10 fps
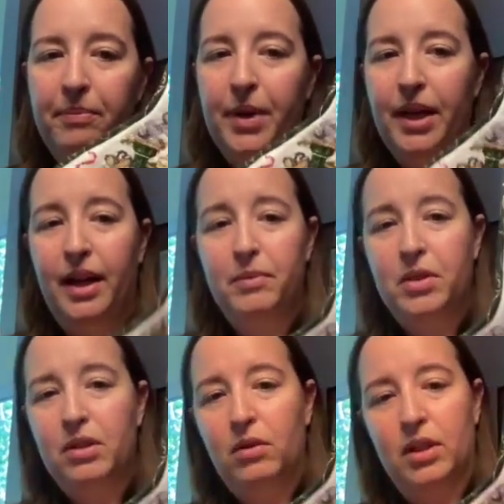But I'm
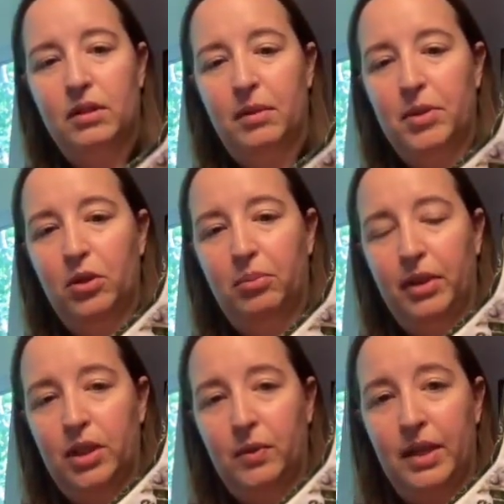so
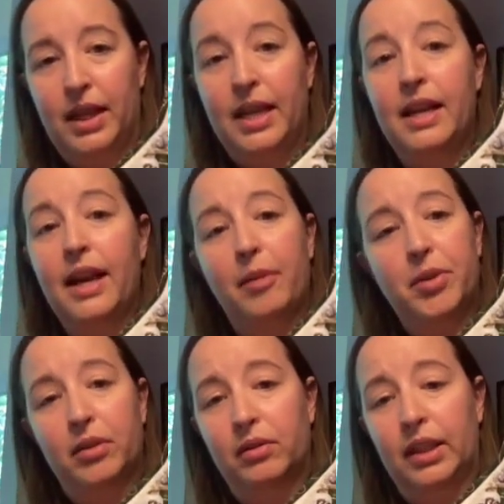pleased with it. He
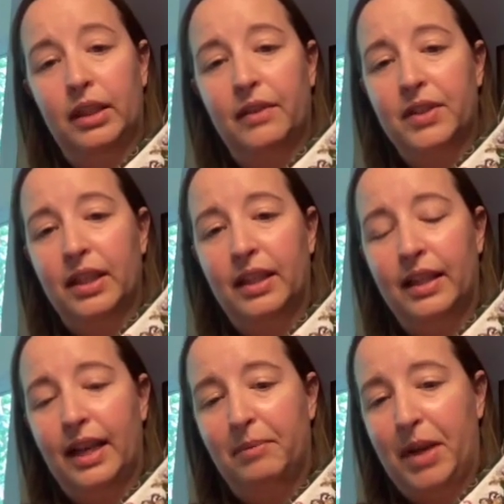absolutely loves it,
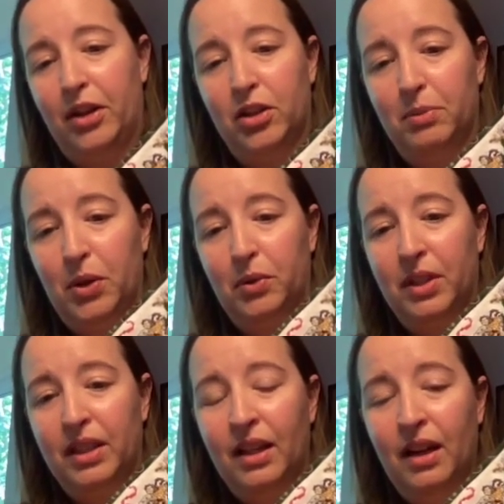and that matters
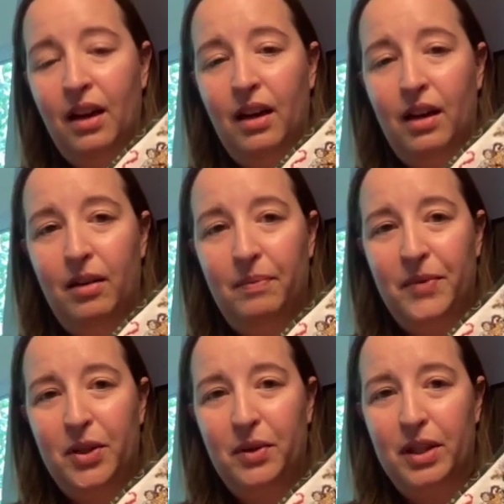most.
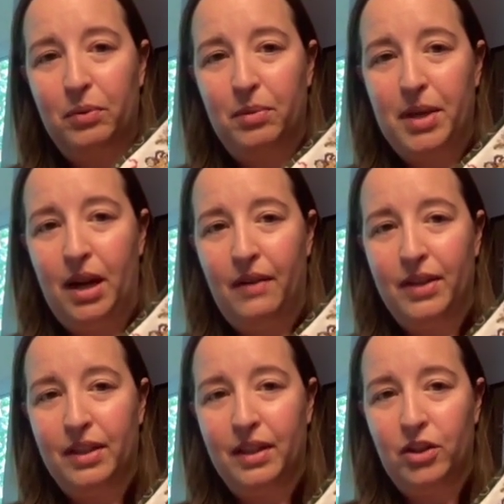So this will be
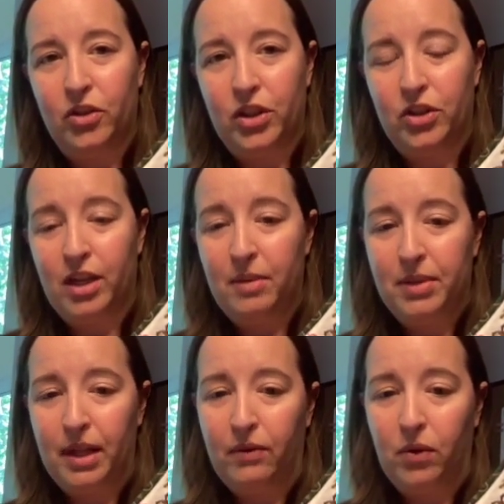obviously a treasured
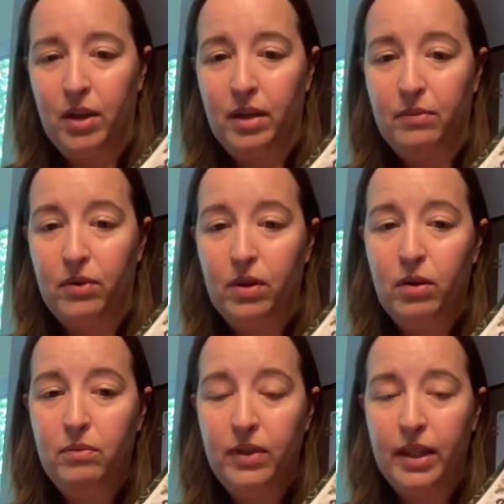keepsake for him for
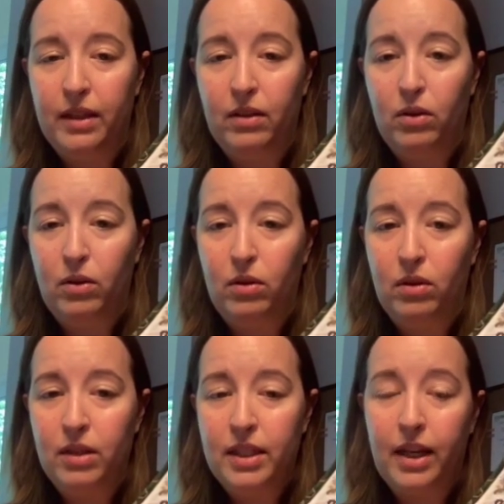hopefully the
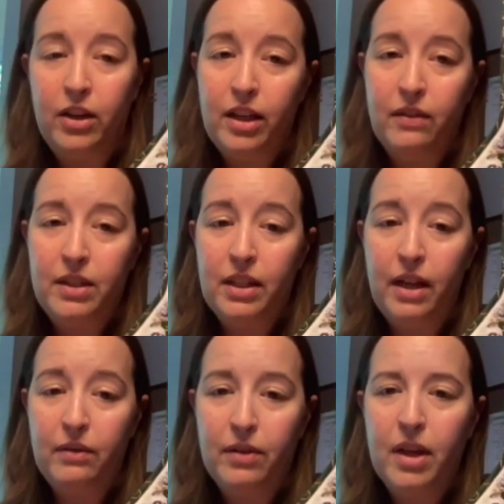whole entirety of his life.